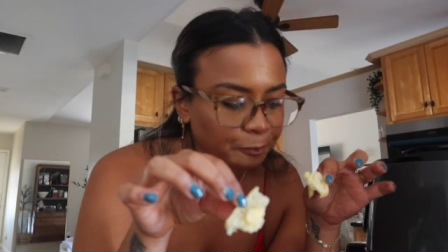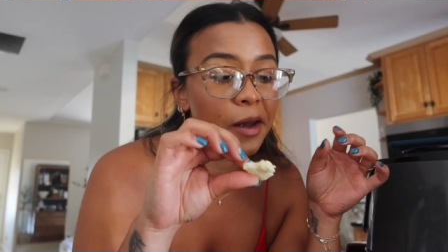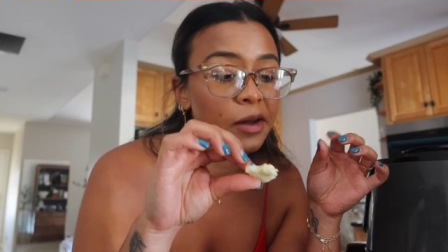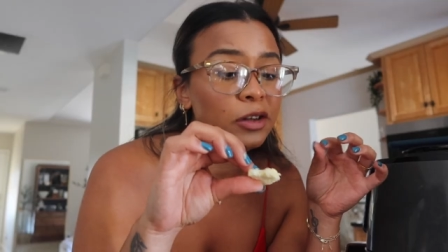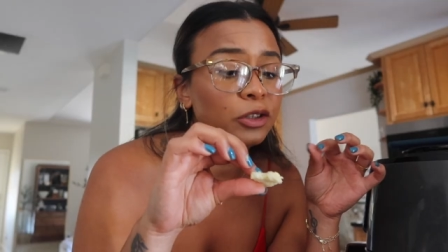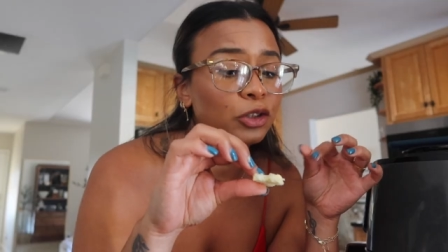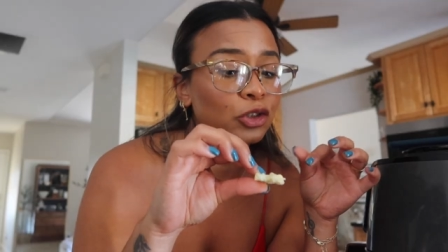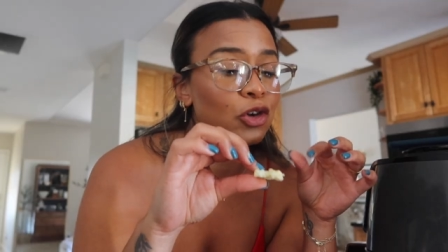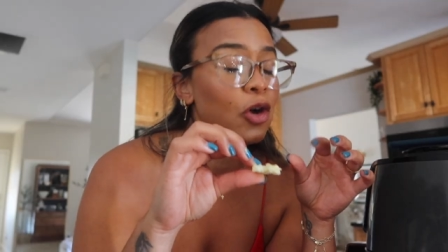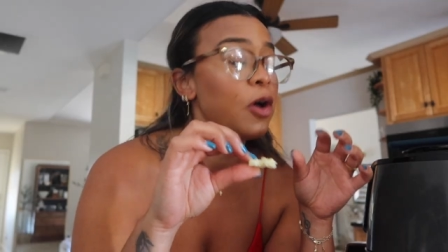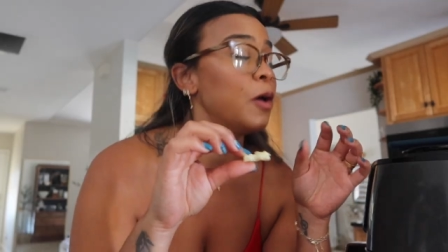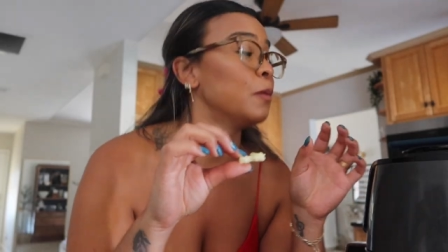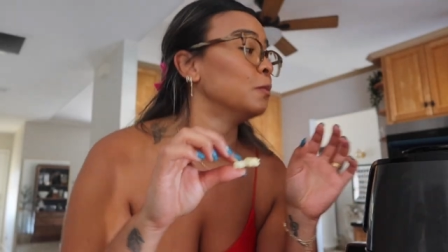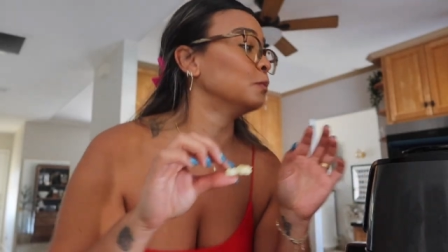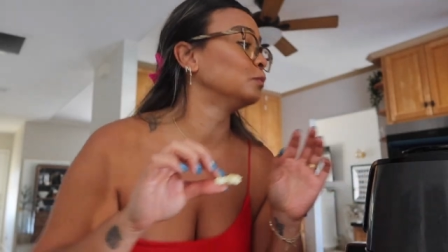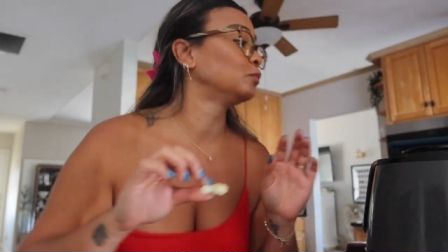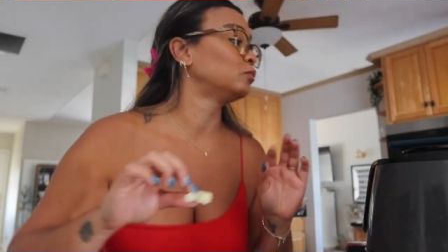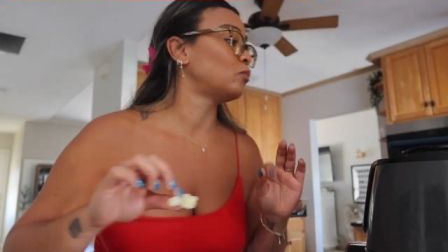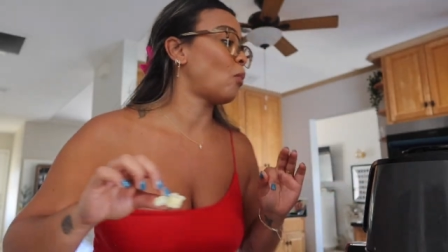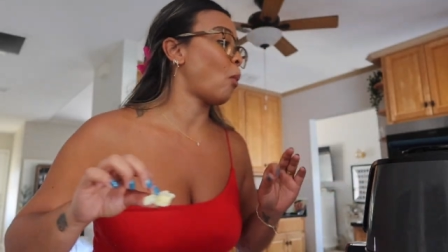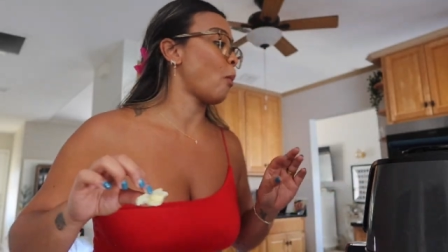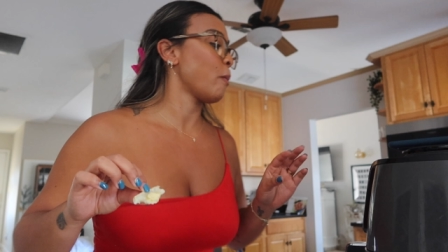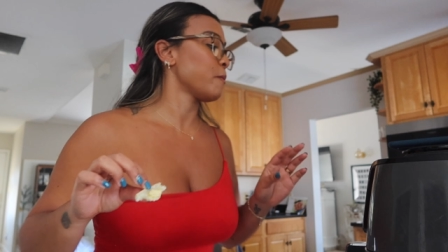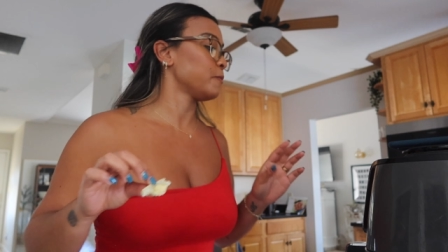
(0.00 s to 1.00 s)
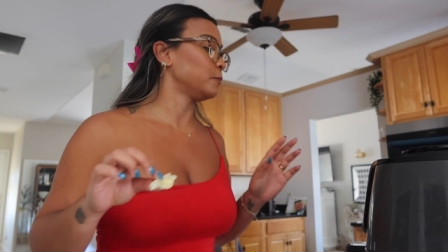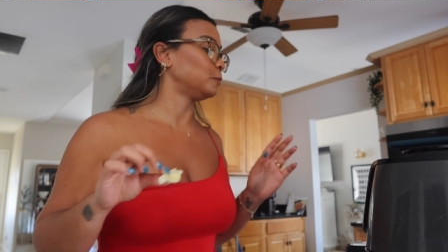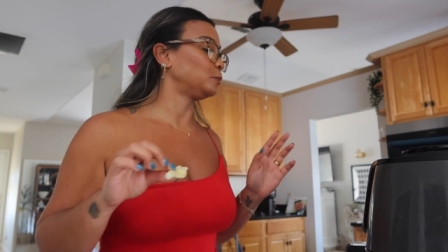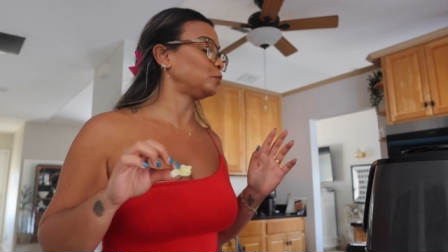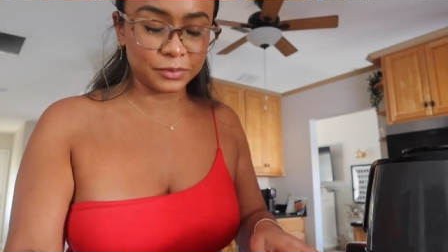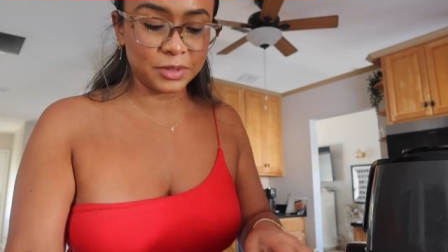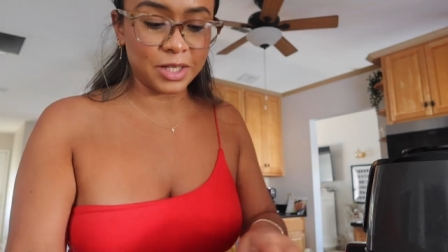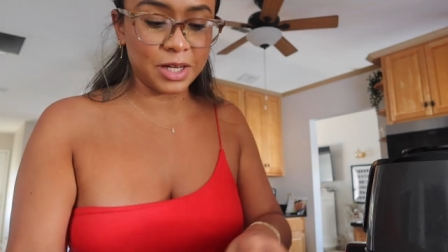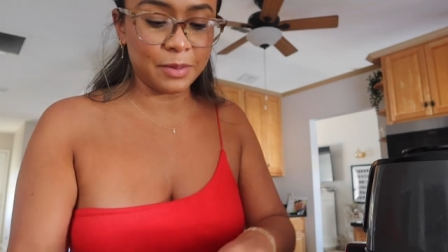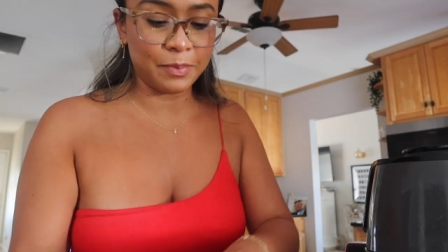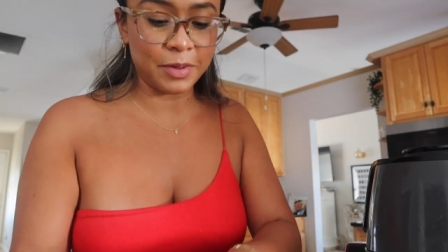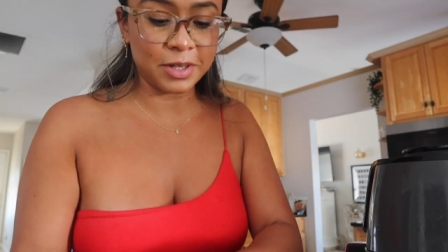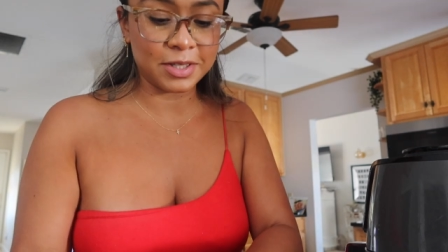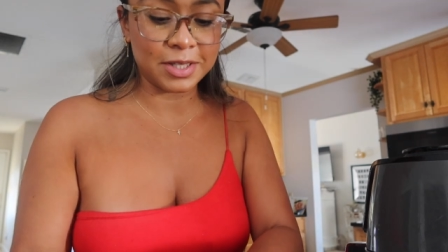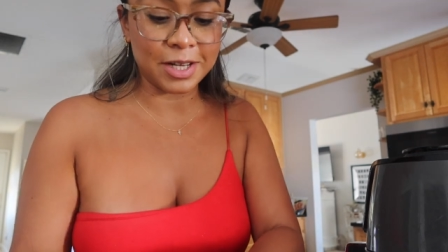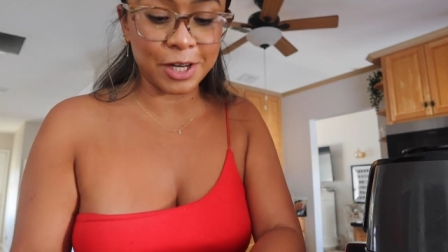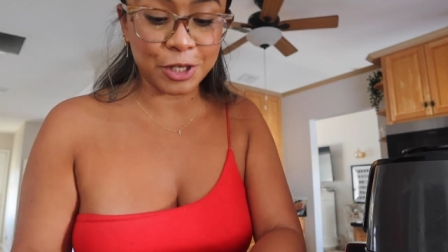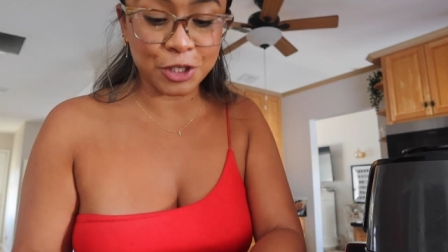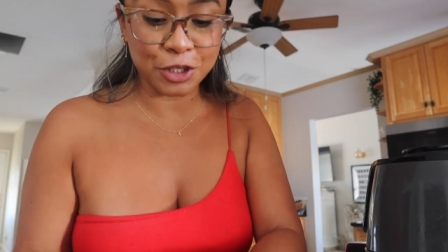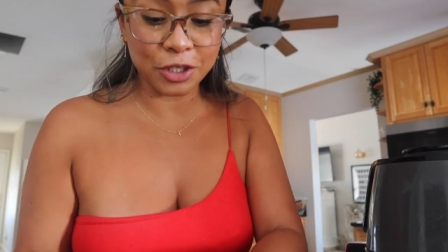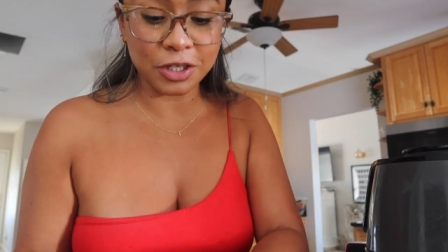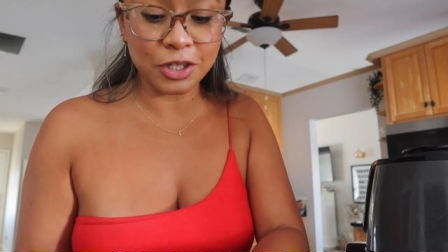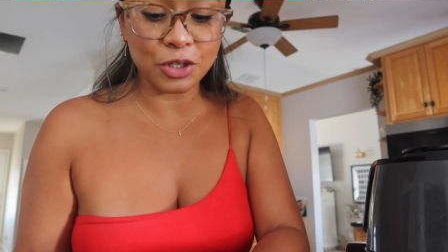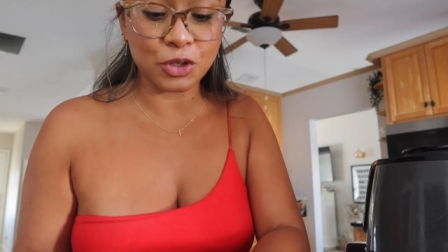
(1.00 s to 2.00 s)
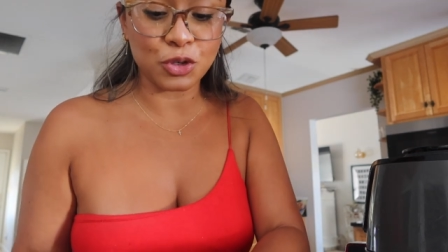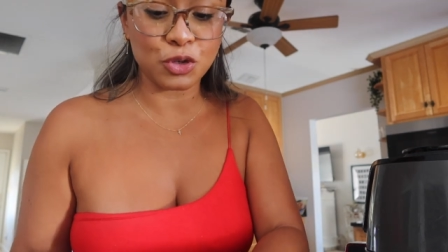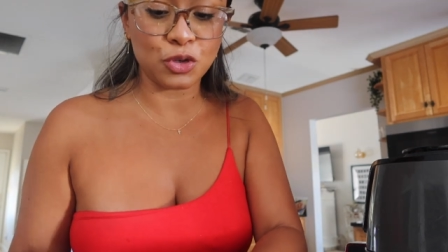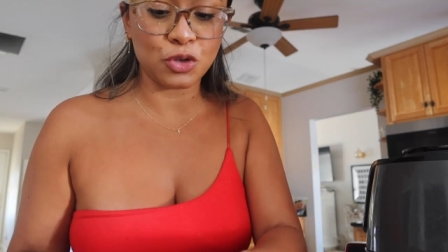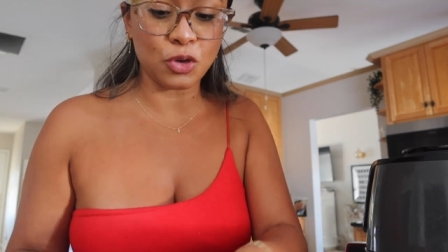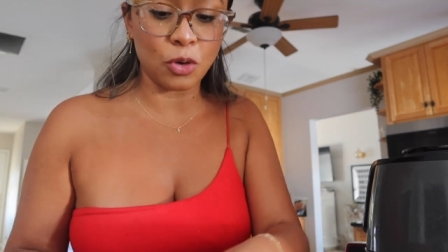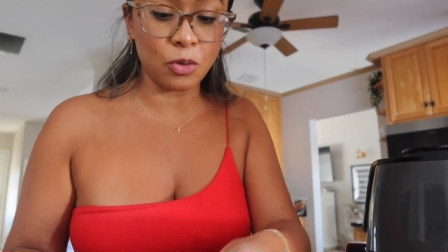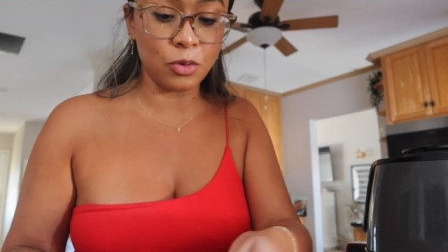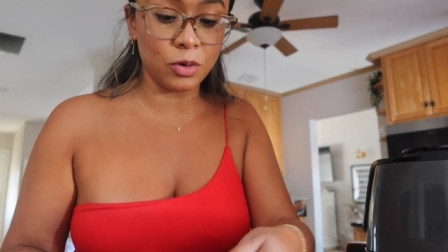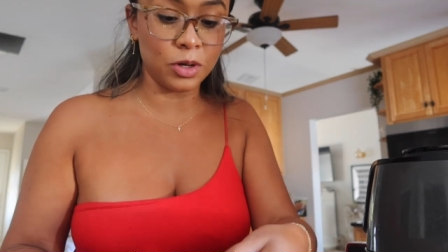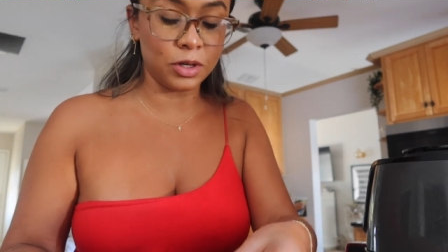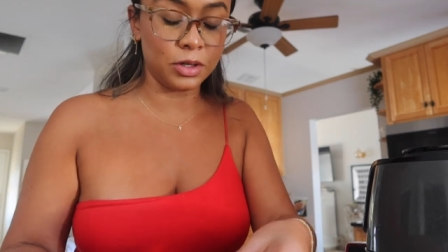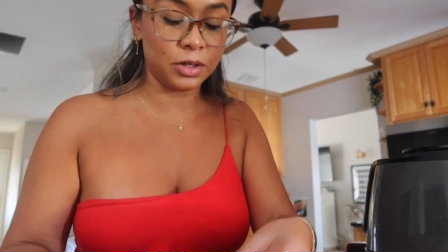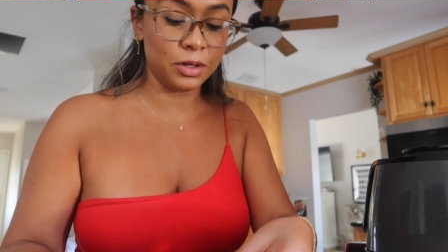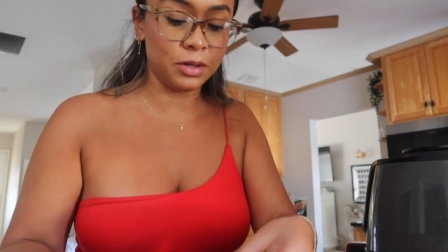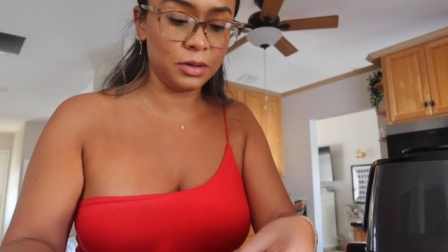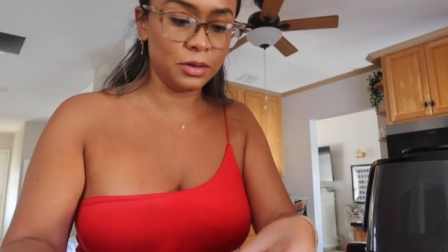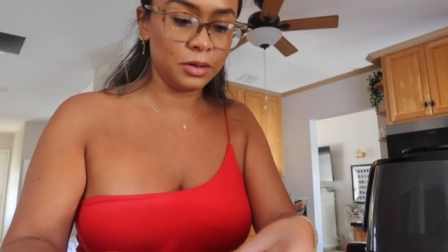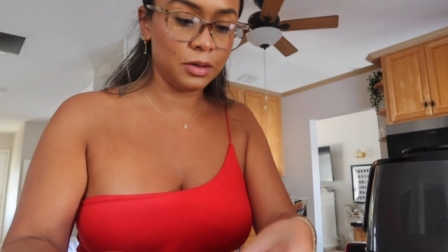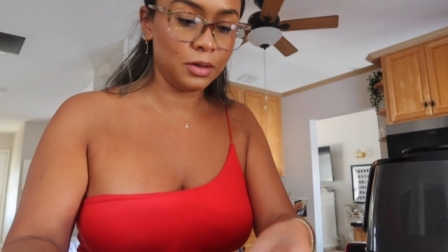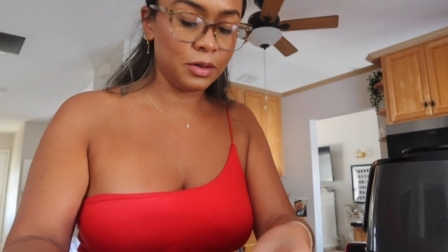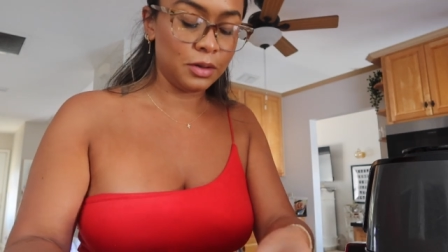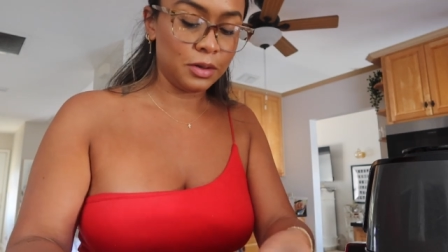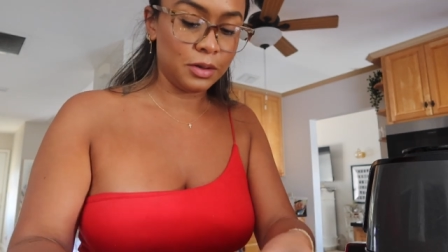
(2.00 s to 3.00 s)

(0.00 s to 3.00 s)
it's good. Damn, that's actually so good.